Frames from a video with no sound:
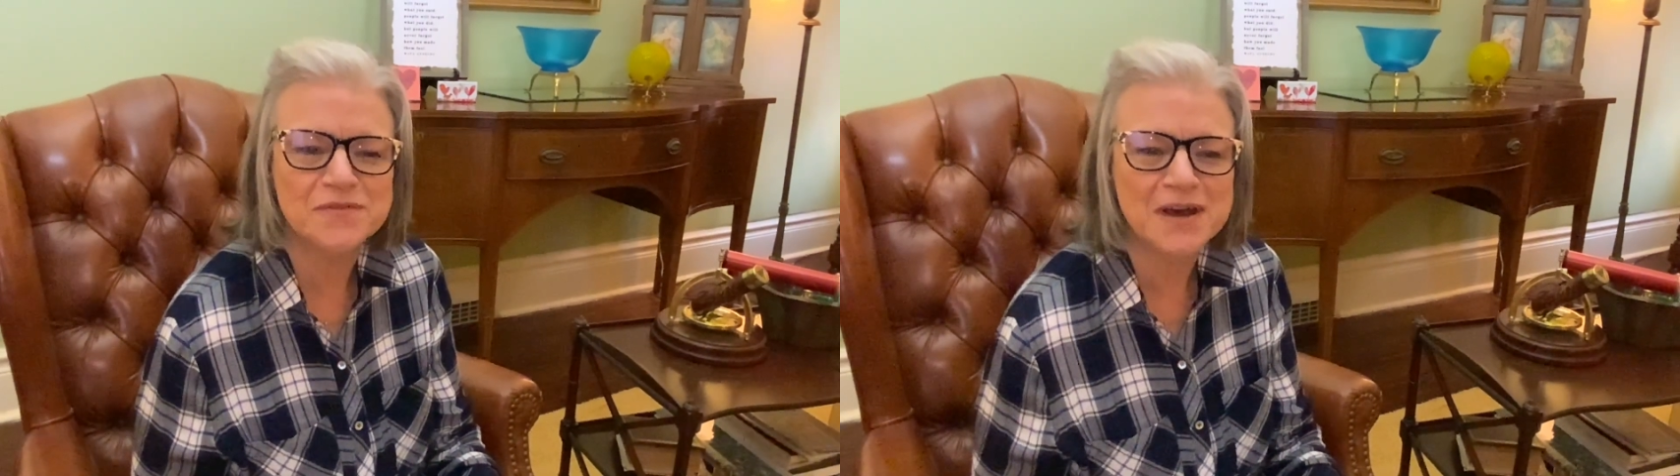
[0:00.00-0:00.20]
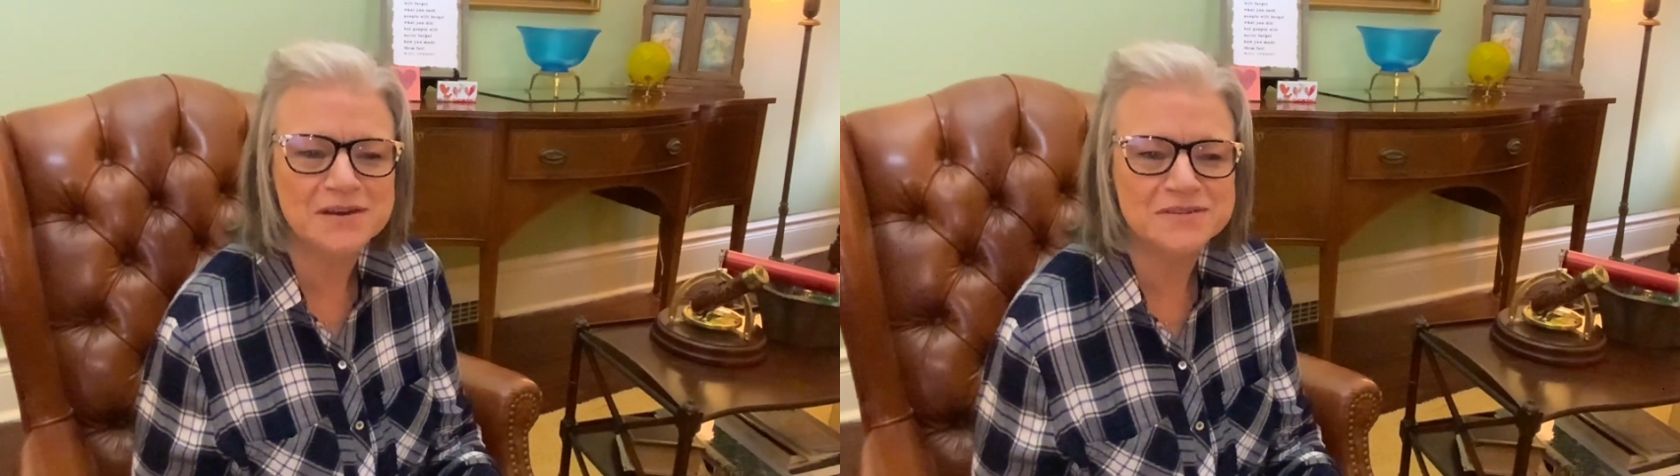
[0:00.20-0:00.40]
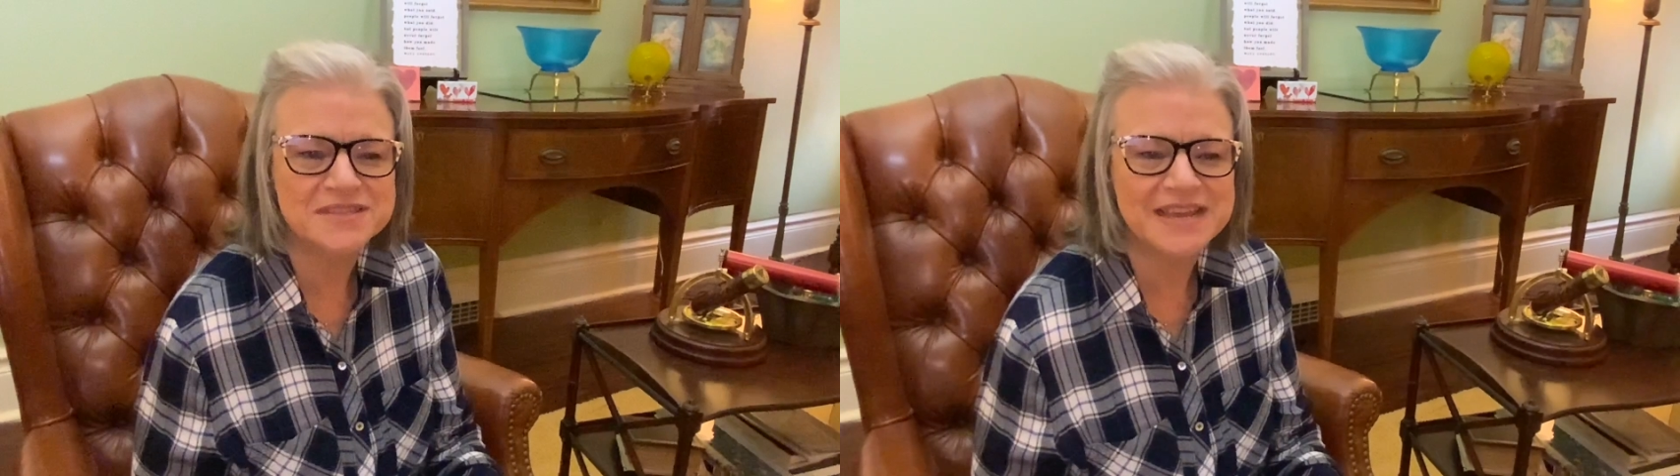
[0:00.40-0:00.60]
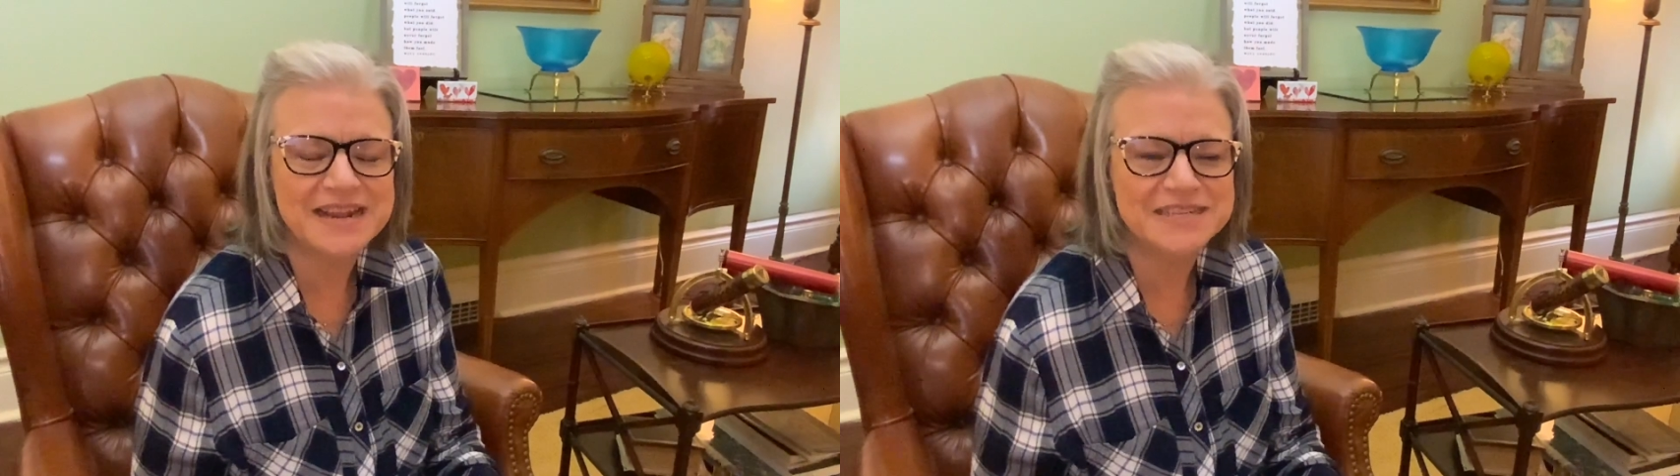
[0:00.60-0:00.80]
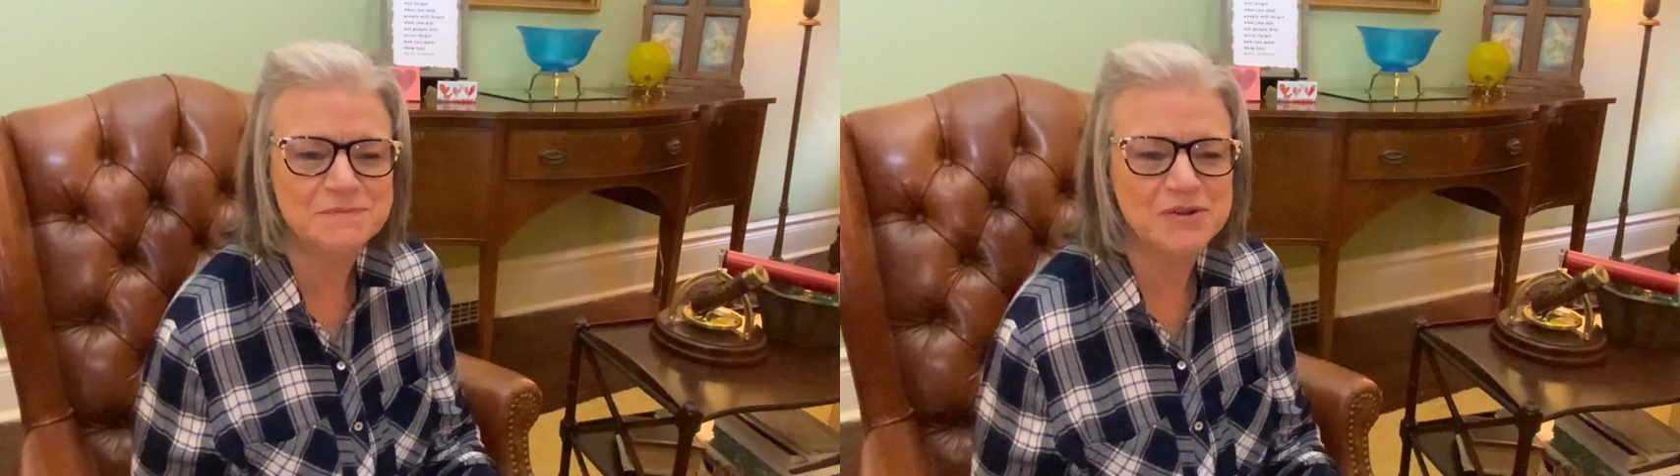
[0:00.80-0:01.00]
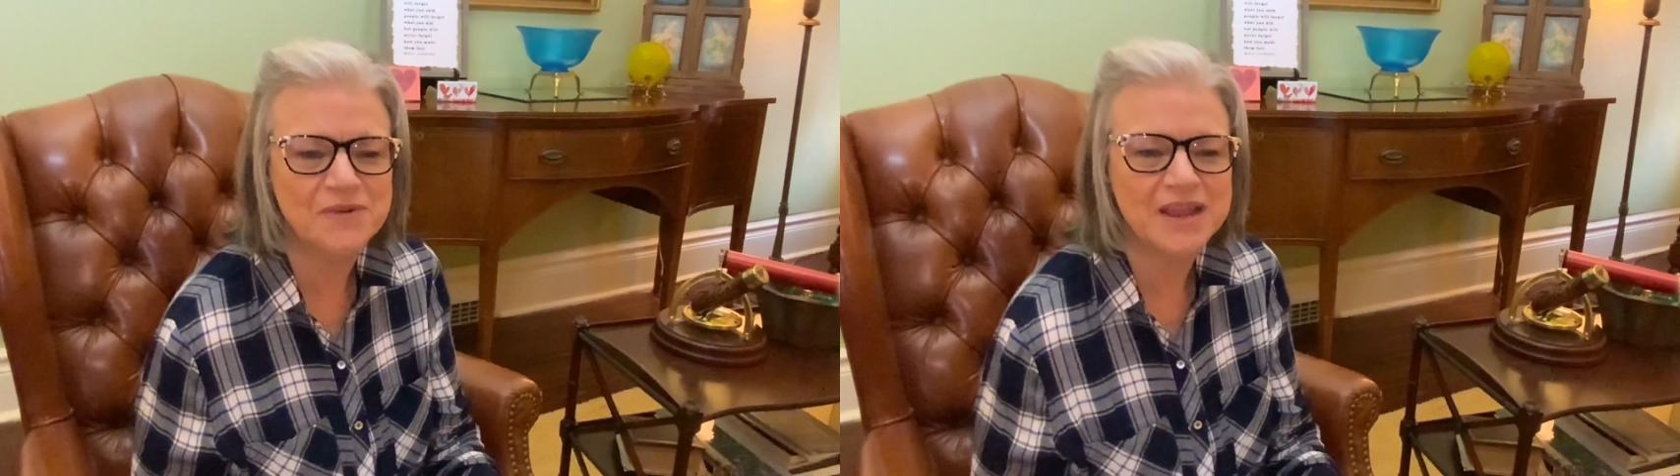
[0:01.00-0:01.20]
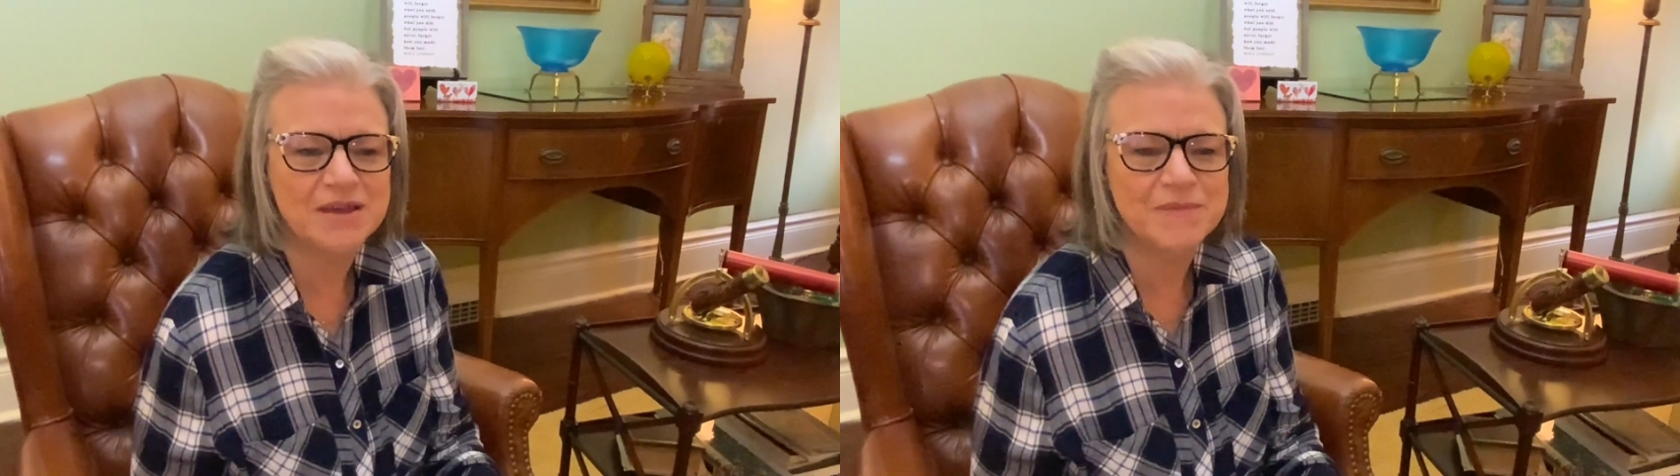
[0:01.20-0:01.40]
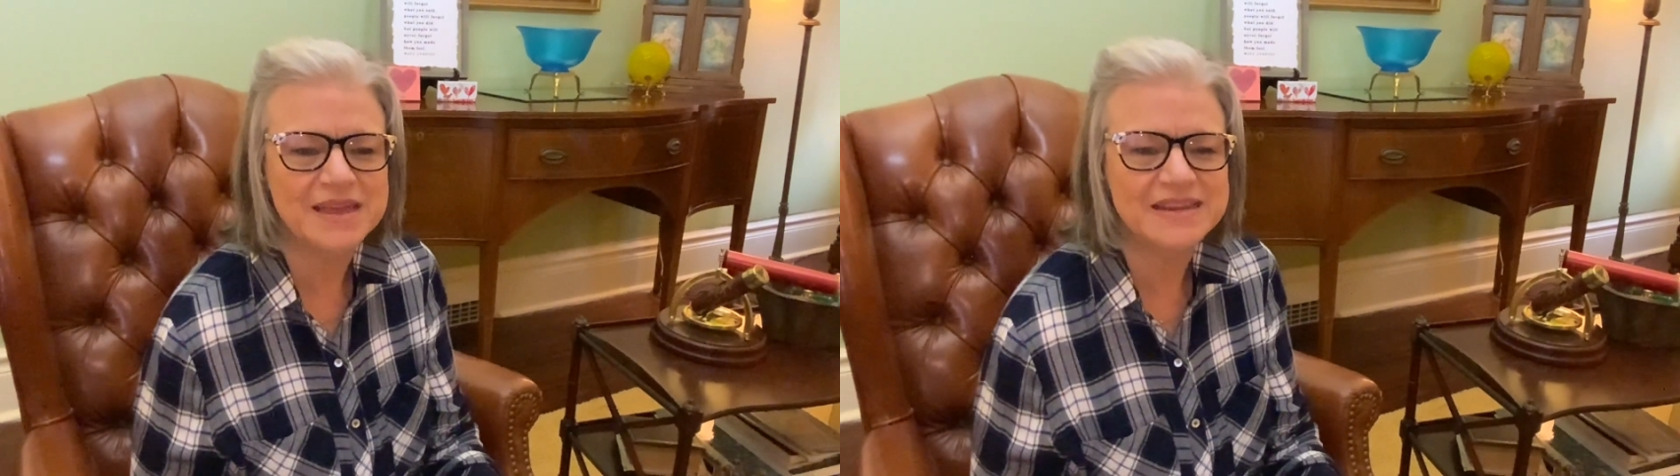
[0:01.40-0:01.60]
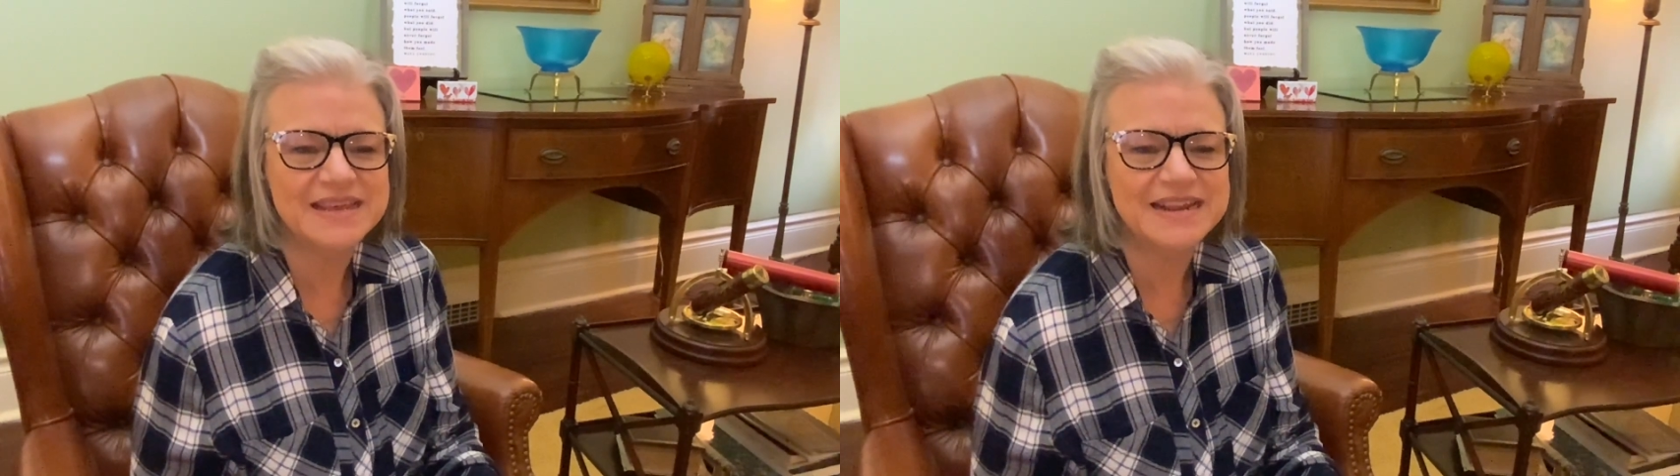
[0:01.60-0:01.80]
those that has been recommended,